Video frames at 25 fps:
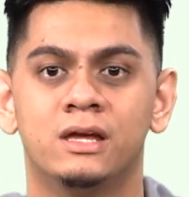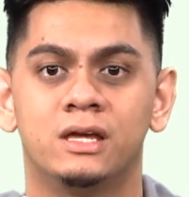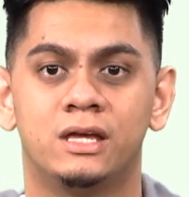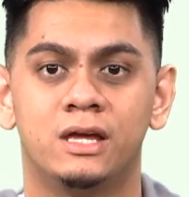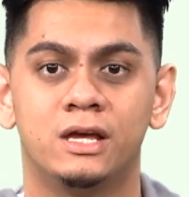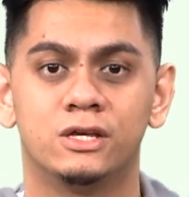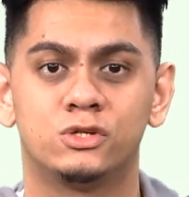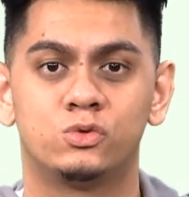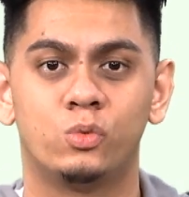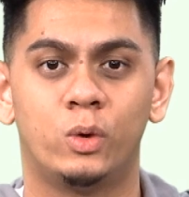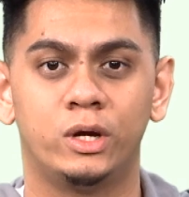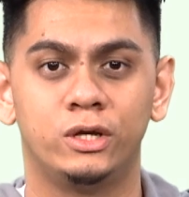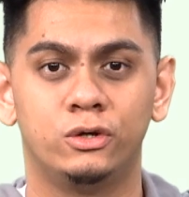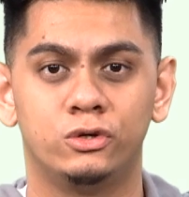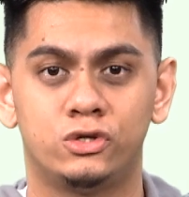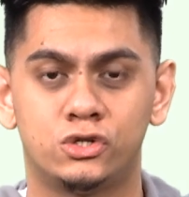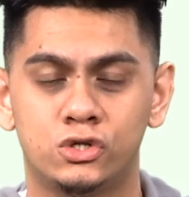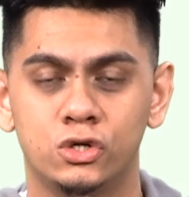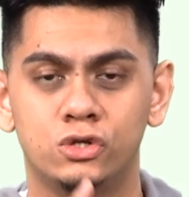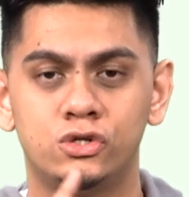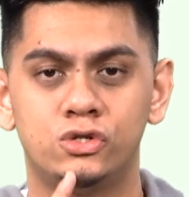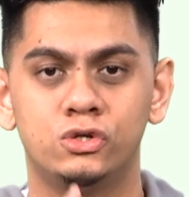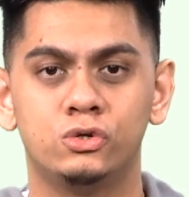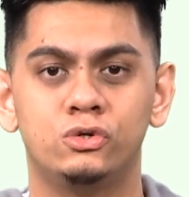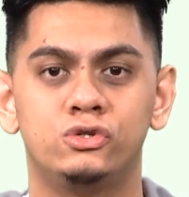here's what you
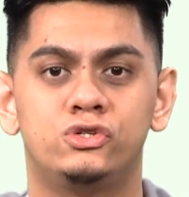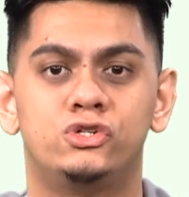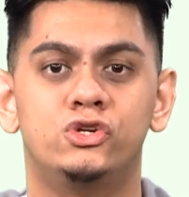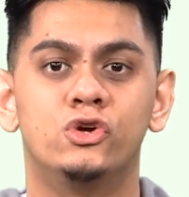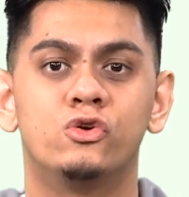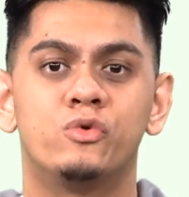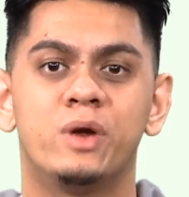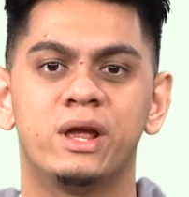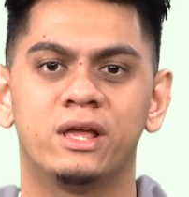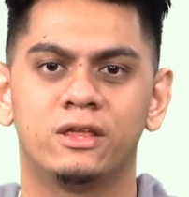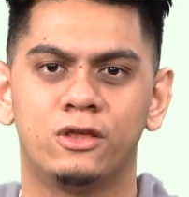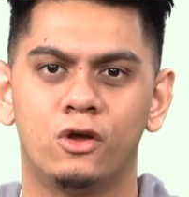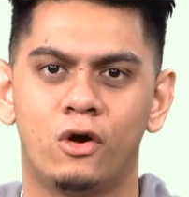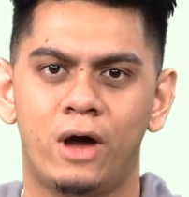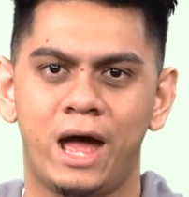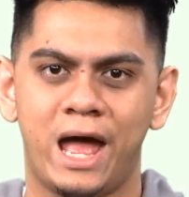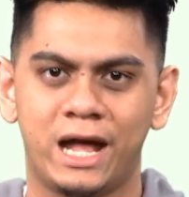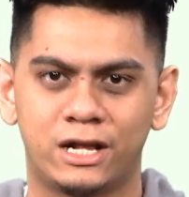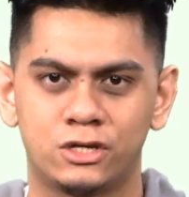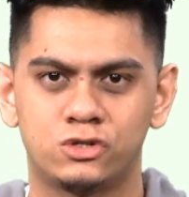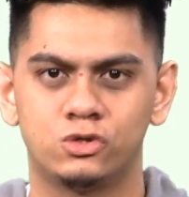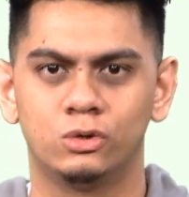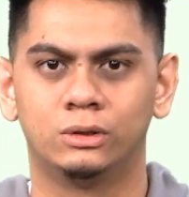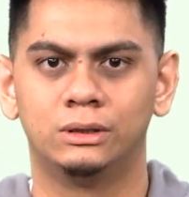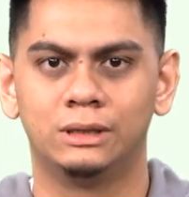should do during your
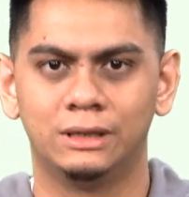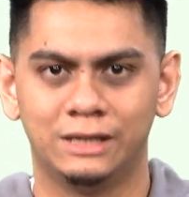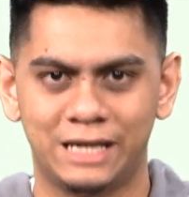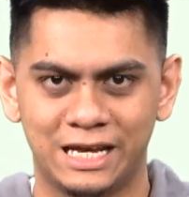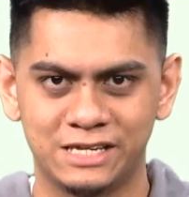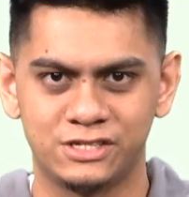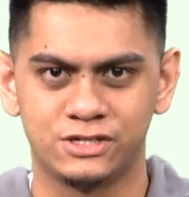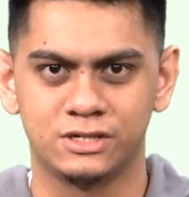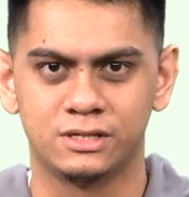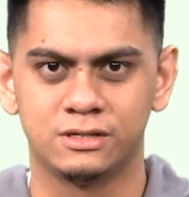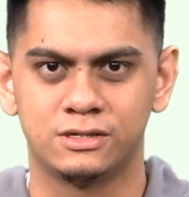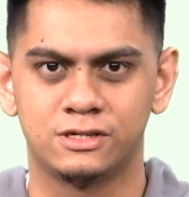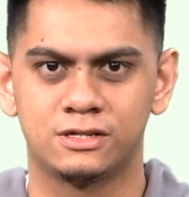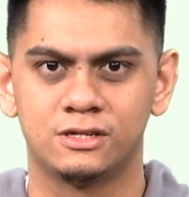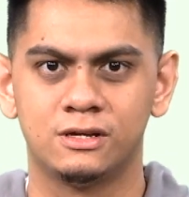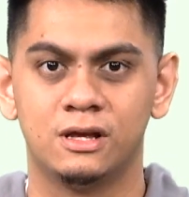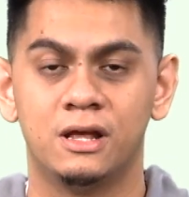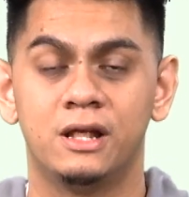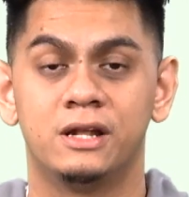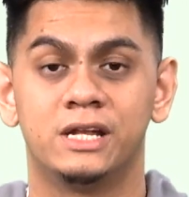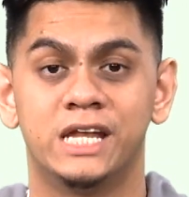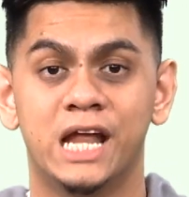actual lessons.